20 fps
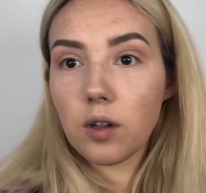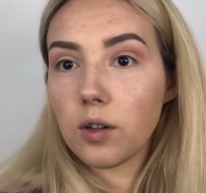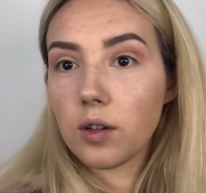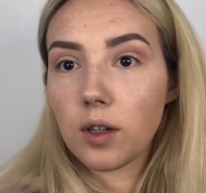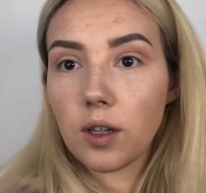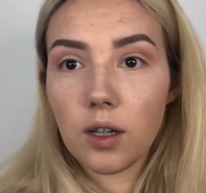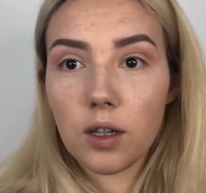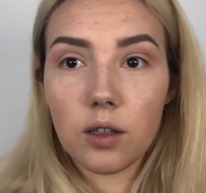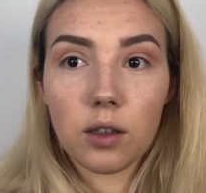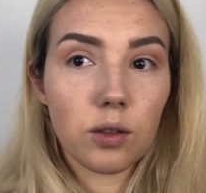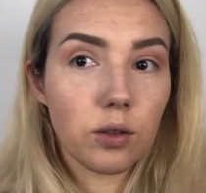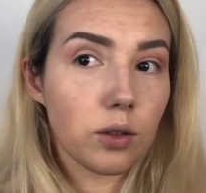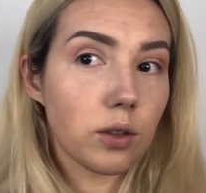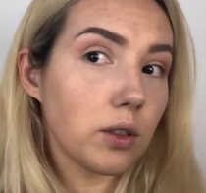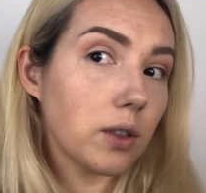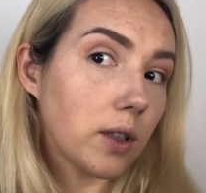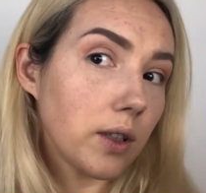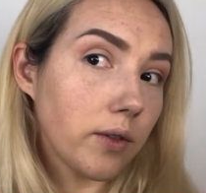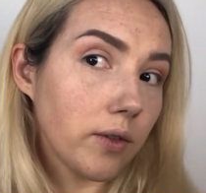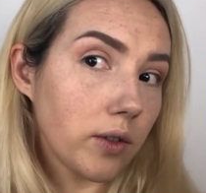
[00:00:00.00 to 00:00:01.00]
Okay, it
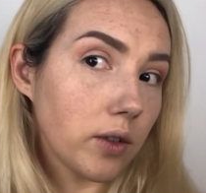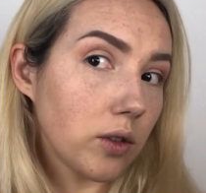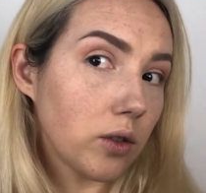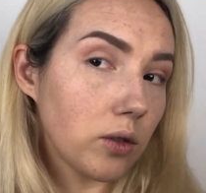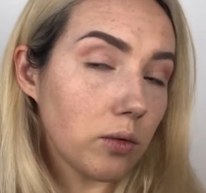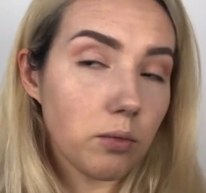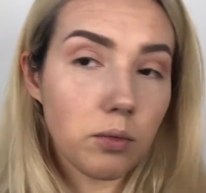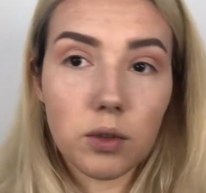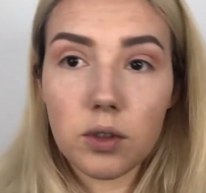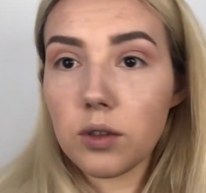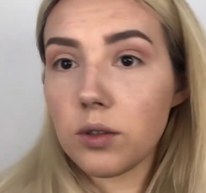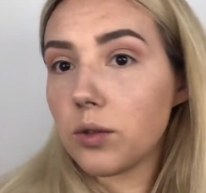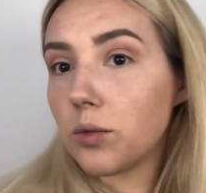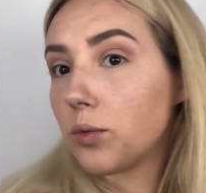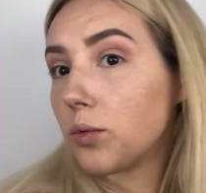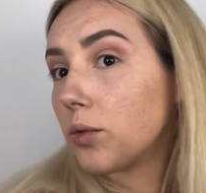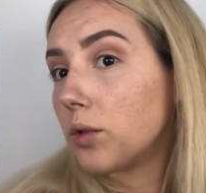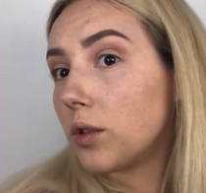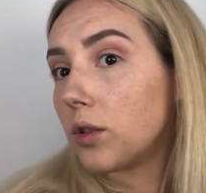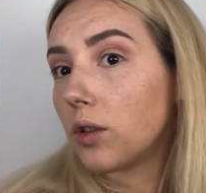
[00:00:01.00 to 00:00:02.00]
looks even to me.
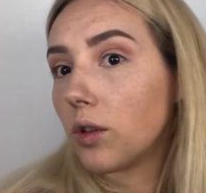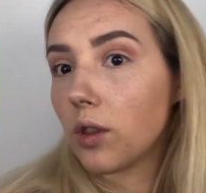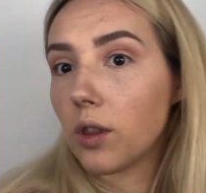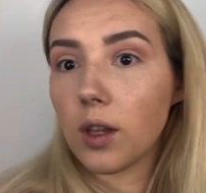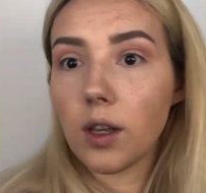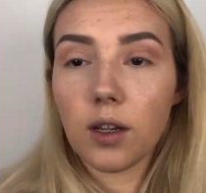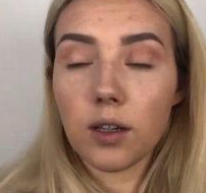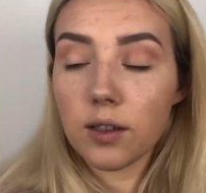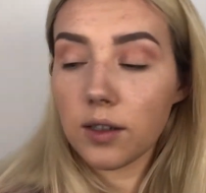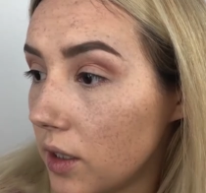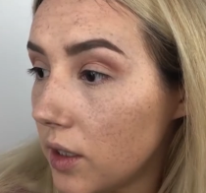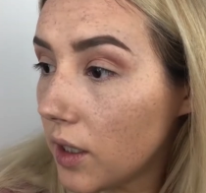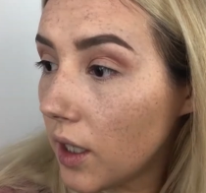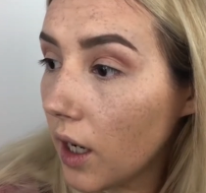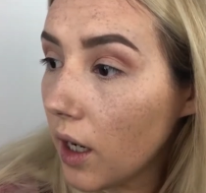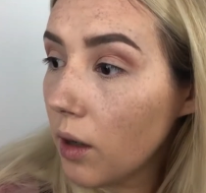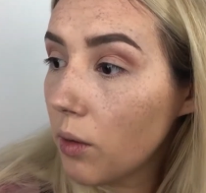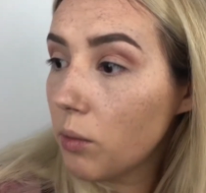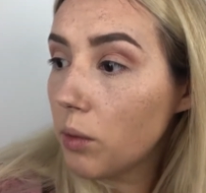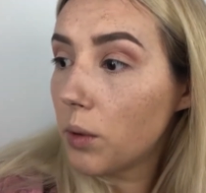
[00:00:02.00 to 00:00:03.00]
What do you think?
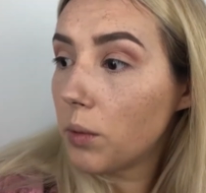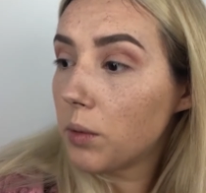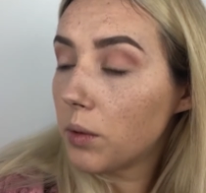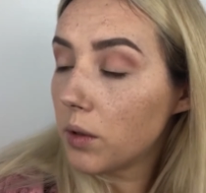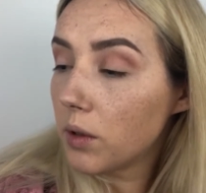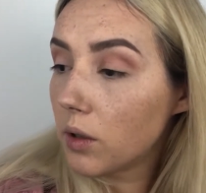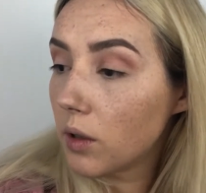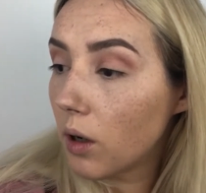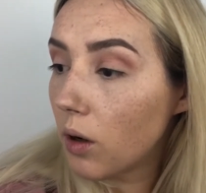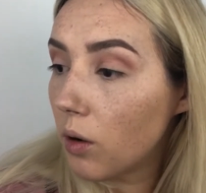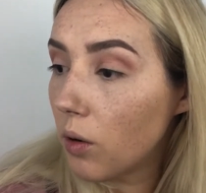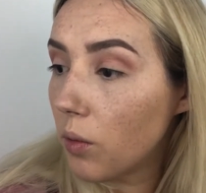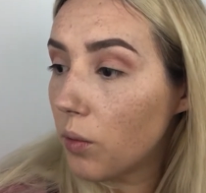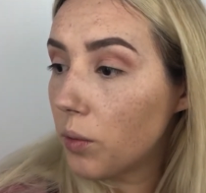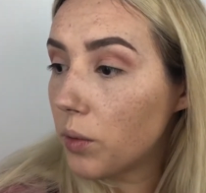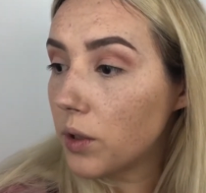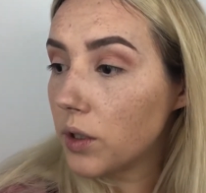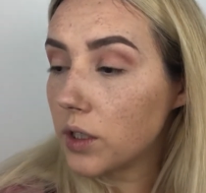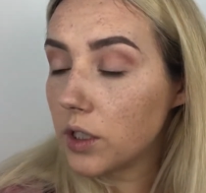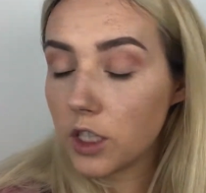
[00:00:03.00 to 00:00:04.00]
Now we will go
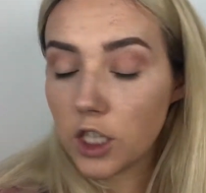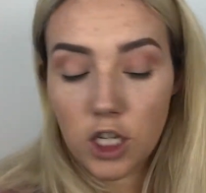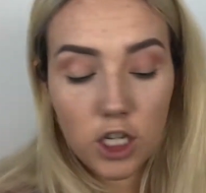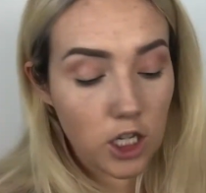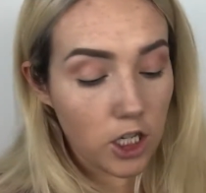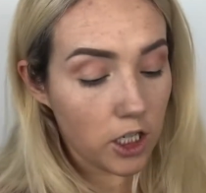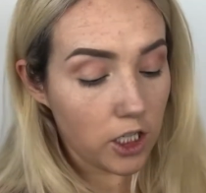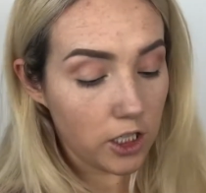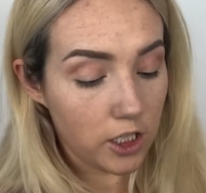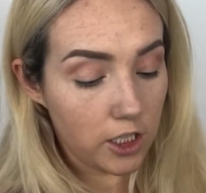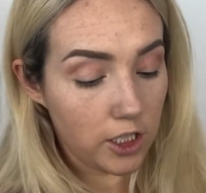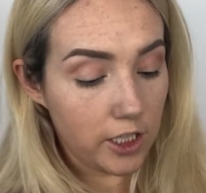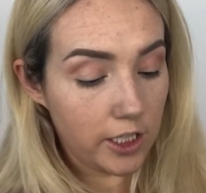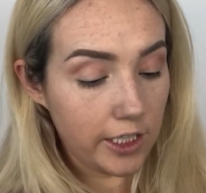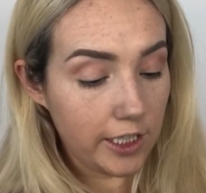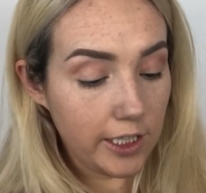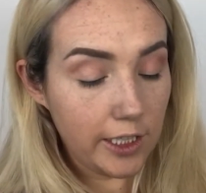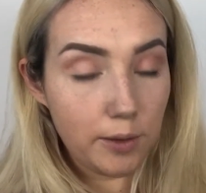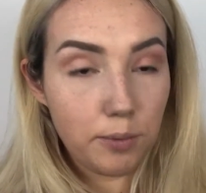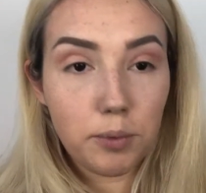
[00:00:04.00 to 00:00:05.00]
with
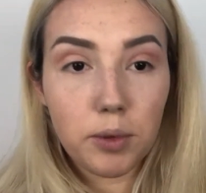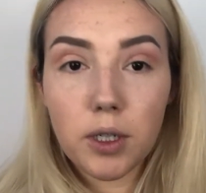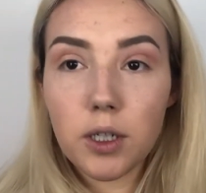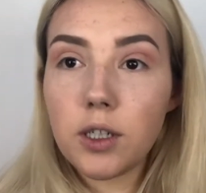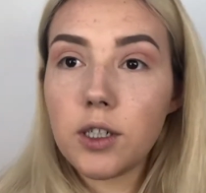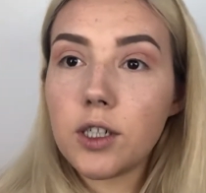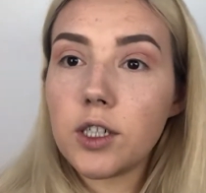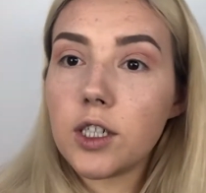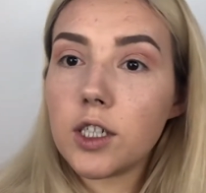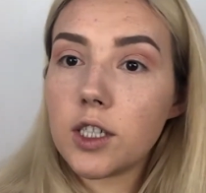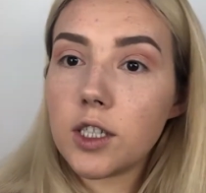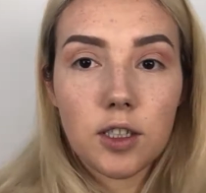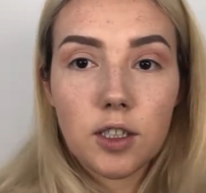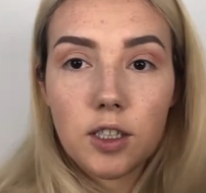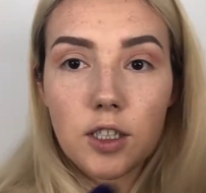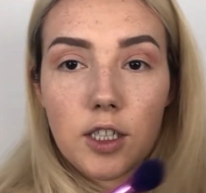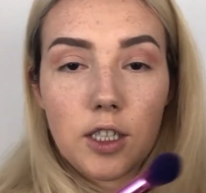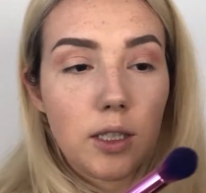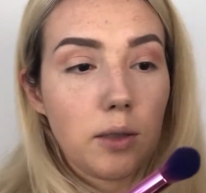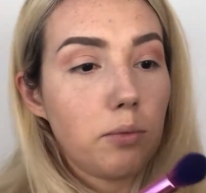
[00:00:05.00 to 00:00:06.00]
deep
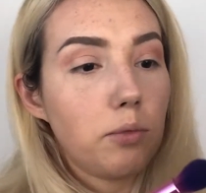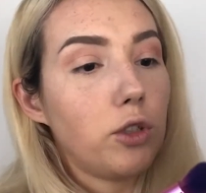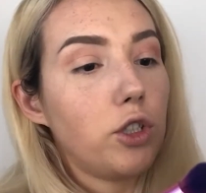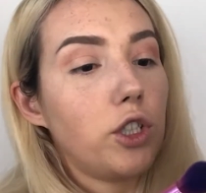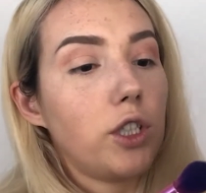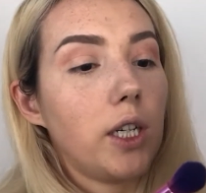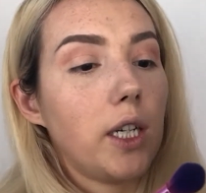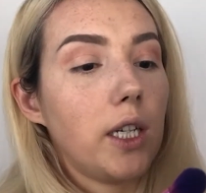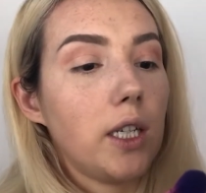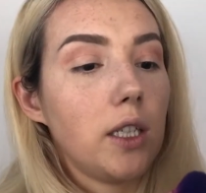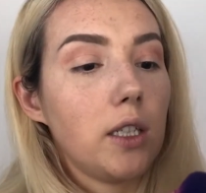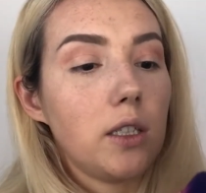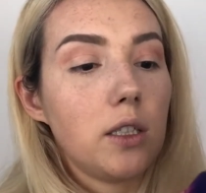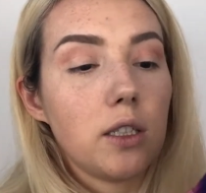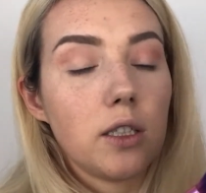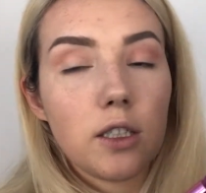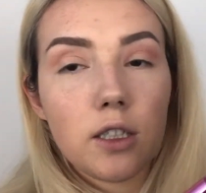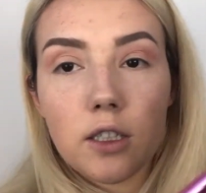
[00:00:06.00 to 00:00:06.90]
shade.